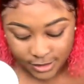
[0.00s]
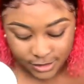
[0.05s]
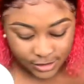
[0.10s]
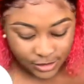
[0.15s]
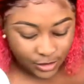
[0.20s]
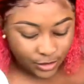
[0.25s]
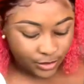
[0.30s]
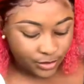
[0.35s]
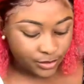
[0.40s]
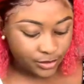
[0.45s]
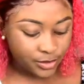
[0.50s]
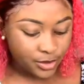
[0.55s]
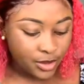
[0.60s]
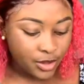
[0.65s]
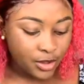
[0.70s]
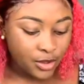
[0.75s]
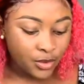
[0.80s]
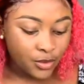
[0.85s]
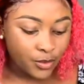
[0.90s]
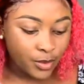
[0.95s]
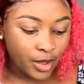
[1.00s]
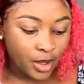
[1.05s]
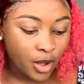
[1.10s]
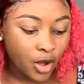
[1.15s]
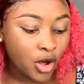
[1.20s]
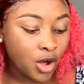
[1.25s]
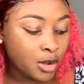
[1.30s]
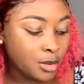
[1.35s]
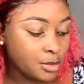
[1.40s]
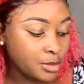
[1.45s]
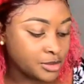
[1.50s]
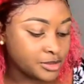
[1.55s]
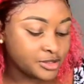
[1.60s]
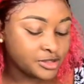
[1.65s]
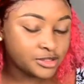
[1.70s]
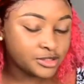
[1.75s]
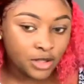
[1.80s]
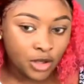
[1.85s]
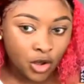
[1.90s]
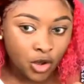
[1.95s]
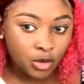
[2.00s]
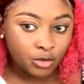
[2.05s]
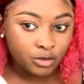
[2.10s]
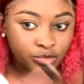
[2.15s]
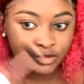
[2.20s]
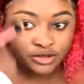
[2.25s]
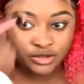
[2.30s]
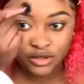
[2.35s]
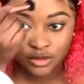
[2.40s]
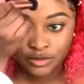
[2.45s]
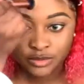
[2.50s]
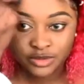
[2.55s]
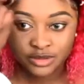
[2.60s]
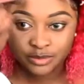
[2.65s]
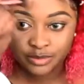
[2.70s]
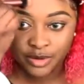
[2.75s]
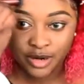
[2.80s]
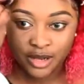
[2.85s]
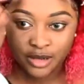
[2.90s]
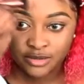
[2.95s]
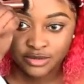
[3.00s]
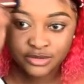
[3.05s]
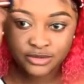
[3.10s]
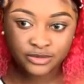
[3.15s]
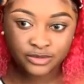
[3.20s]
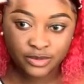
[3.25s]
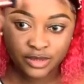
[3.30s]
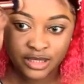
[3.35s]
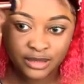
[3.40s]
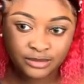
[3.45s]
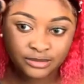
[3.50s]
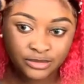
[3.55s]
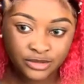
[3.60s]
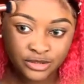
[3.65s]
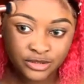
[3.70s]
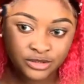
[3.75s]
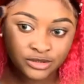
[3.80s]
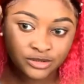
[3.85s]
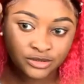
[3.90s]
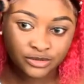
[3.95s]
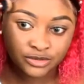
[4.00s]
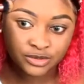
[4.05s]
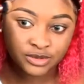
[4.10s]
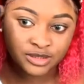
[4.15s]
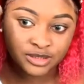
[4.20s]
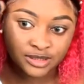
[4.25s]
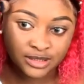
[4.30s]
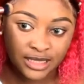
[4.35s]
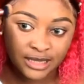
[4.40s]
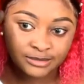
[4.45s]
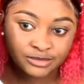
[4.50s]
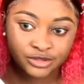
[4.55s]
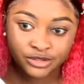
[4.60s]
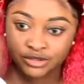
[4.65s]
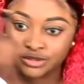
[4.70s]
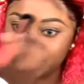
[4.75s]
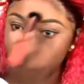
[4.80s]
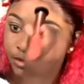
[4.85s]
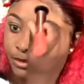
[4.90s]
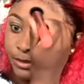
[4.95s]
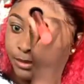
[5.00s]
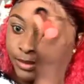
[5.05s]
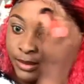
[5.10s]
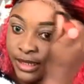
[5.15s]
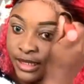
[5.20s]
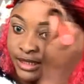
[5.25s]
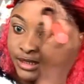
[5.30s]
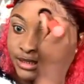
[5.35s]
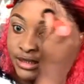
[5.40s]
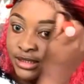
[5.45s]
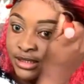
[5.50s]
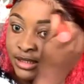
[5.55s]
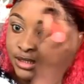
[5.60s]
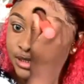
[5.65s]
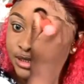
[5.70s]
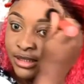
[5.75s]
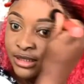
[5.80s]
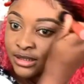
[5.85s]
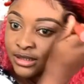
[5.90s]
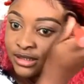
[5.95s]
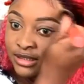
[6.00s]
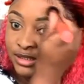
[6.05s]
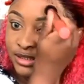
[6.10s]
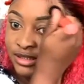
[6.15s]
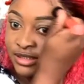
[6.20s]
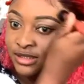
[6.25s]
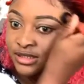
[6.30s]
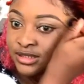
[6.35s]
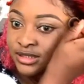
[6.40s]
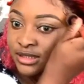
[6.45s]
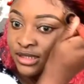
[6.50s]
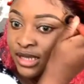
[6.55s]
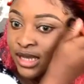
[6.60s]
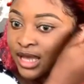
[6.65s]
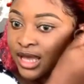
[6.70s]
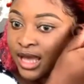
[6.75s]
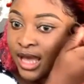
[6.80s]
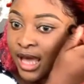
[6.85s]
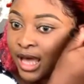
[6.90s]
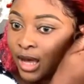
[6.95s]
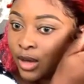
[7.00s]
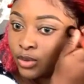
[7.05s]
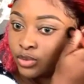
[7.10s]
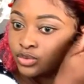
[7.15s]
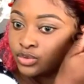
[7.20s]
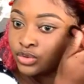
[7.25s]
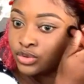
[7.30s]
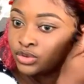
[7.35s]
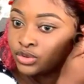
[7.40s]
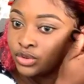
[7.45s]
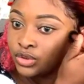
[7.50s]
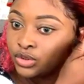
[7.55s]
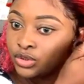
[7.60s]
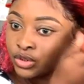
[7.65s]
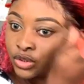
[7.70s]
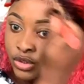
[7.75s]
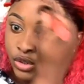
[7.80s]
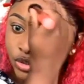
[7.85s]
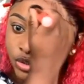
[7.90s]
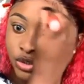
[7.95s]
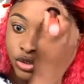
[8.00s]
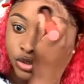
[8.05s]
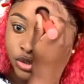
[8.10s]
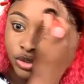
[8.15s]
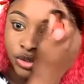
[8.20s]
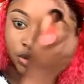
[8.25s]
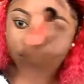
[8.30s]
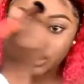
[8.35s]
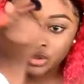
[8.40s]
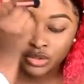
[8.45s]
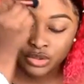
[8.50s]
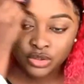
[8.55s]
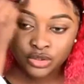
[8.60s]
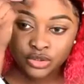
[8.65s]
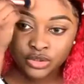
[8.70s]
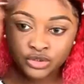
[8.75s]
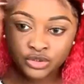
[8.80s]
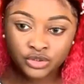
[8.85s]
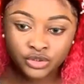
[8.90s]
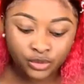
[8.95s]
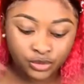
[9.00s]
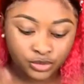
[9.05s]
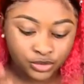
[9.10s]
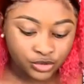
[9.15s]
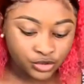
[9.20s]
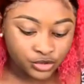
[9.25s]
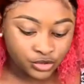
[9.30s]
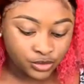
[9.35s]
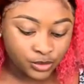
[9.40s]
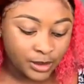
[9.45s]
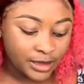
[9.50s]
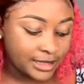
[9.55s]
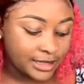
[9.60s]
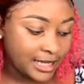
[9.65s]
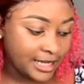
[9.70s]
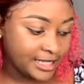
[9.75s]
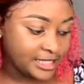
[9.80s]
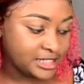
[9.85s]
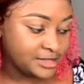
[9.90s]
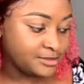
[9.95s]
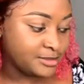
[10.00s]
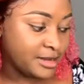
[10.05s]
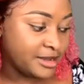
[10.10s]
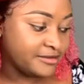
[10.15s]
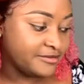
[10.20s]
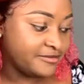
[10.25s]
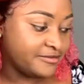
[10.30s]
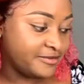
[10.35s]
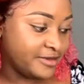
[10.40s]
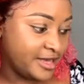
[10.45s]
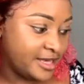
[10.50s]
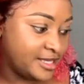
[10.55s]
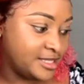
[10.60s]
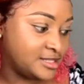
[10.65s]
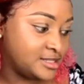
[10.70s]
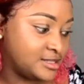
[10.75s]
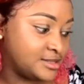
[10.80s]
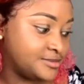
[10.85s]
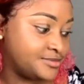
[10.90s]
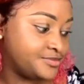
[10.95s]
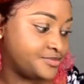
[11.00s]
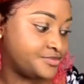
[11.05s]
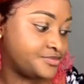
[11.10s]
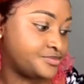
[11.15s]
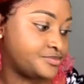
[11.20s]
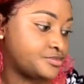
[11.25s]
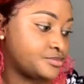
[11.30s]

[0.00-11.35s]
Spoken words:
so we're almost done with the brows. What I'm going to do is I'm just gonna blend this out. So to highlight my face,